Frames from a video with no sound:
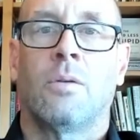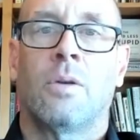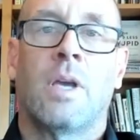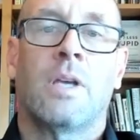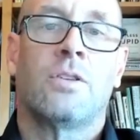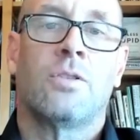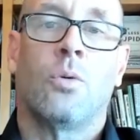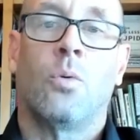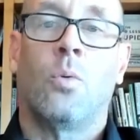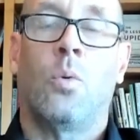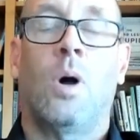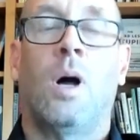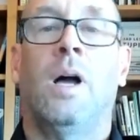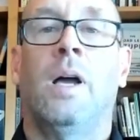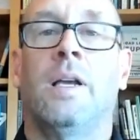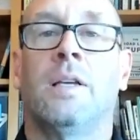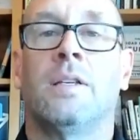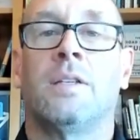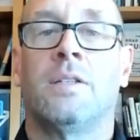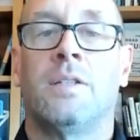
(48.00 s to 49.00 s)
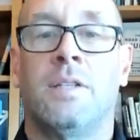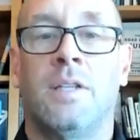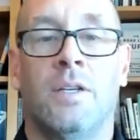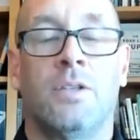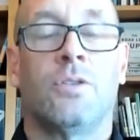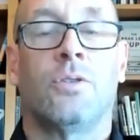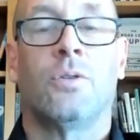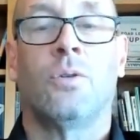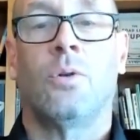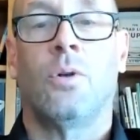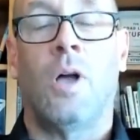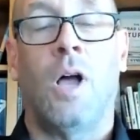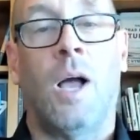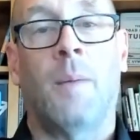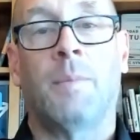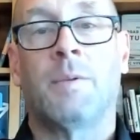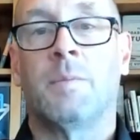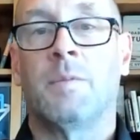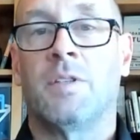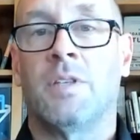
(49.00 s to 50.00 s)
Okay, so why is digital
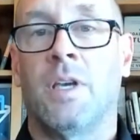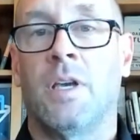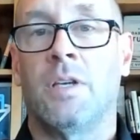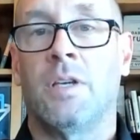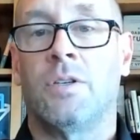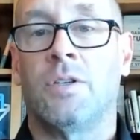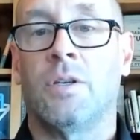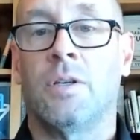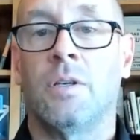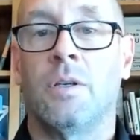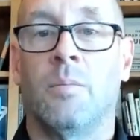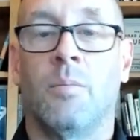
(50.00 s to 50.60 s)
optimization